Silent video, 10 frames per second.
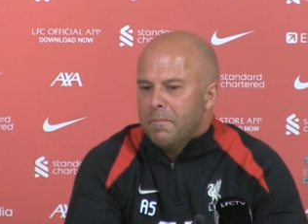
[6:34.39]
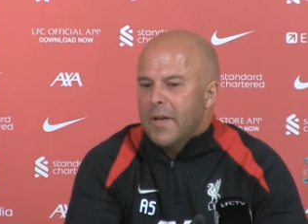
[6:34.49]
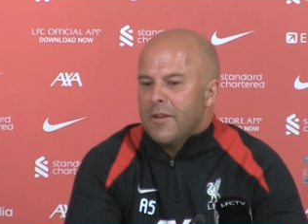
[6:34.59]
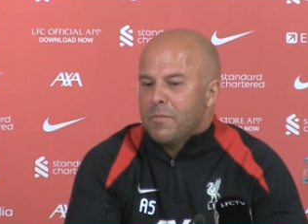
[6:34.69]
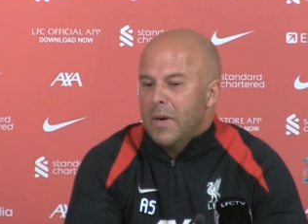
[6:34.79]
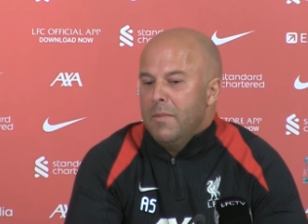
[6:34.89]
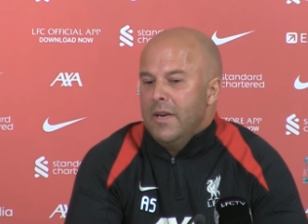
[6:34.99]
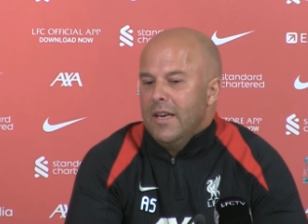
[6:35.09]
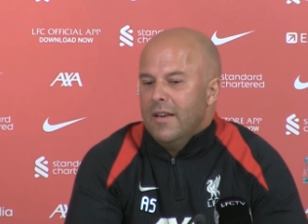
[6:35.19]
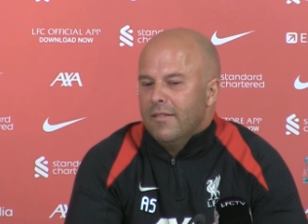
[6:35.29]
that's
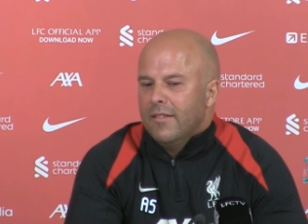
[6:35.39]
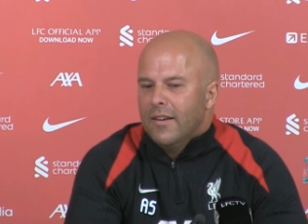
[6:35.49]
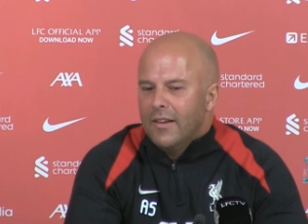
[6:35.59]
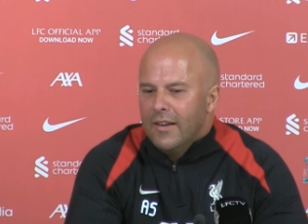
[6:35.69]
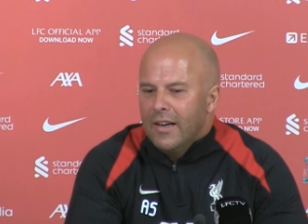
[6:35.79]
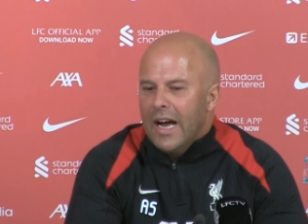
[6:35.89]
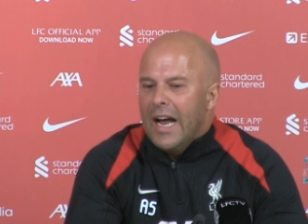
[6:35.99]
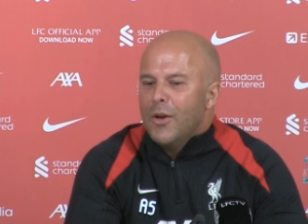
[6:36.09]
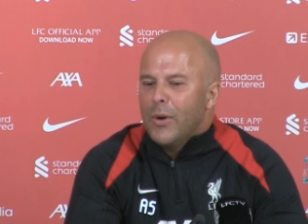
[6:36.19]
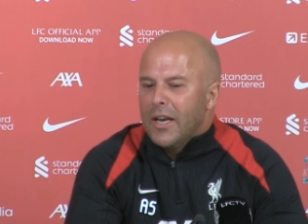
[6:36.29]
maybe
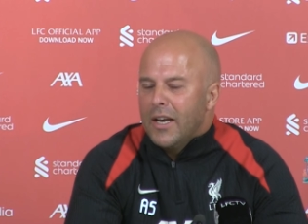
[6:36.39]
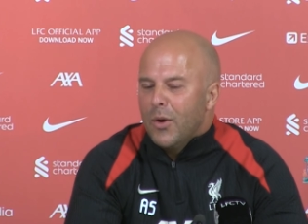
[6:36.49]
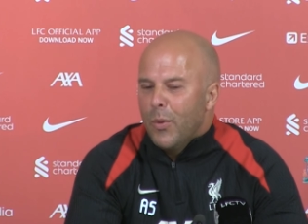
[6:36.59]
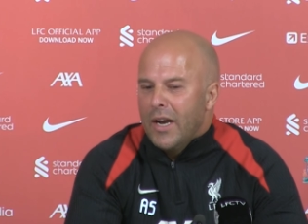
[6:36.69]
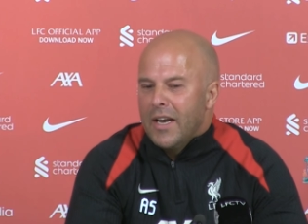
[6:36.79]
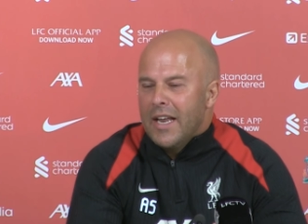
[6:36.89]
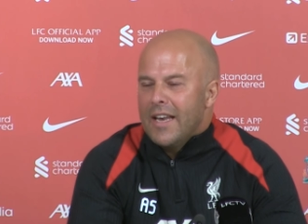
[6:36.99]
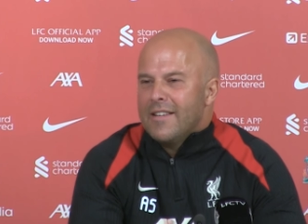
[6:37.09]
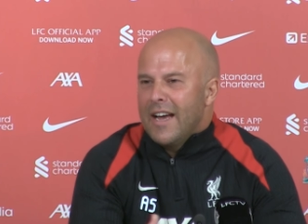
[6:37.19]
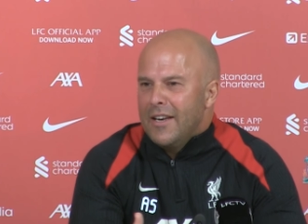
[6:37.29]
I look at it in a way that that
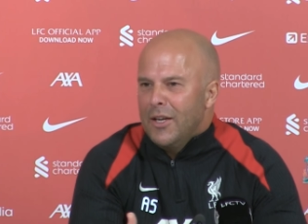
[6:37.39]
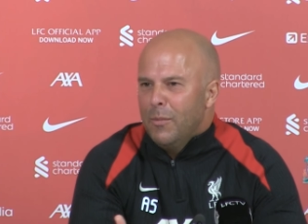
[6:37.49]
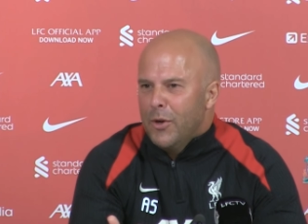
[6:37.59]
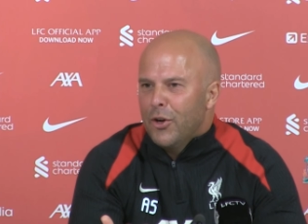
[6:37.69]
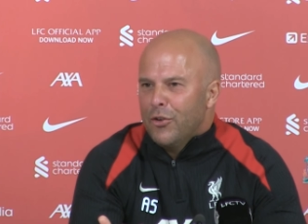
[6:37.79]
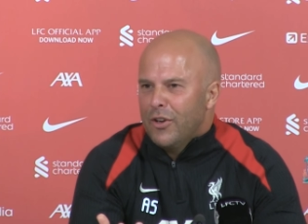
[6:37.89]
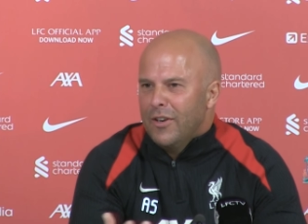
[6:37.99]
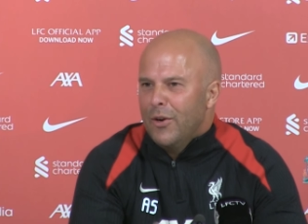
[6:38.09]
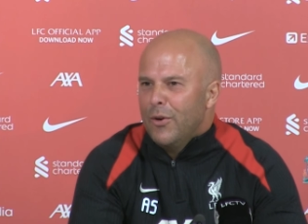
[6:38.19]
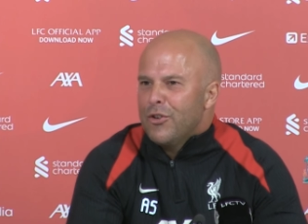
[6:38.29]
is ideal because
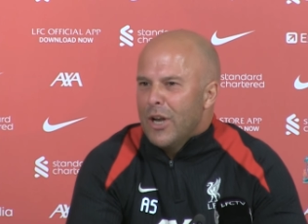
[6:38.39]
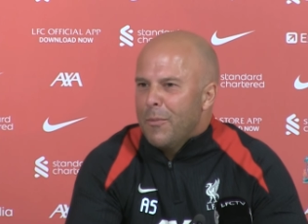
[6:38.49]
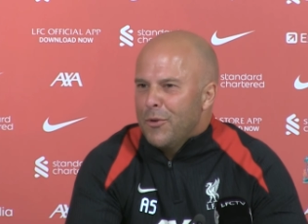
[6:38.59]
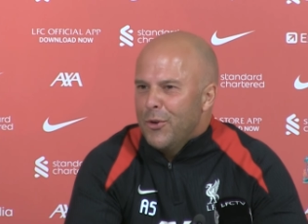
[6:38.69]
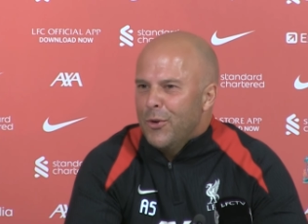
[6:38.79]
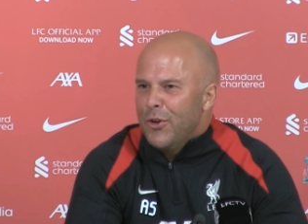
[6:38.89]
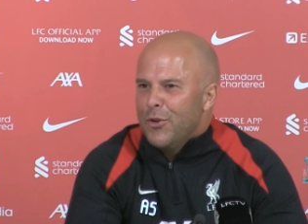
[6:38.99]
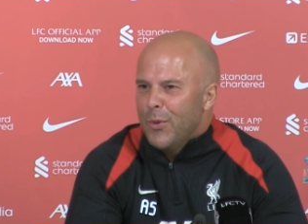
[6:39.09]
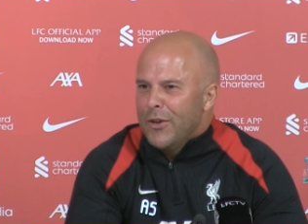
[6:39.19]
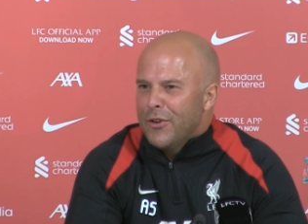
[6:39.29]
there is an opportunity
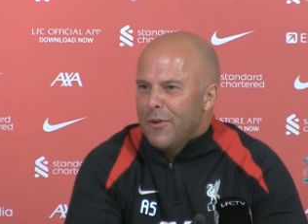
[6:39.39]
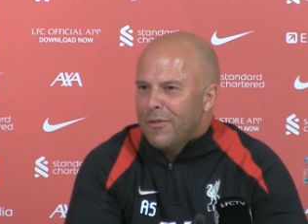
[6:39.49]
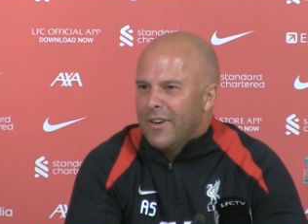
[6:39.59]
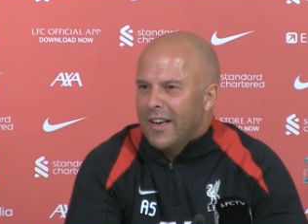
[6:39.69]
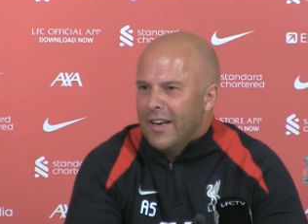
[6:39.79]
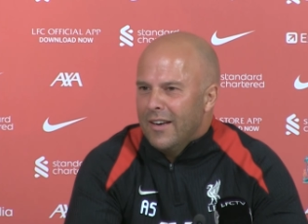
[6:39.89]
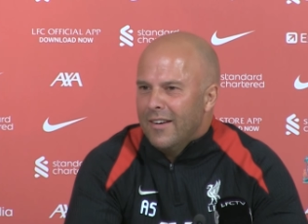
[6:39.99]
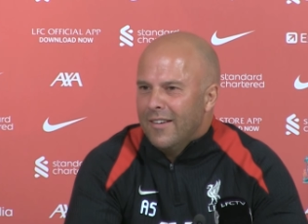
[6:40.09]
to win something, and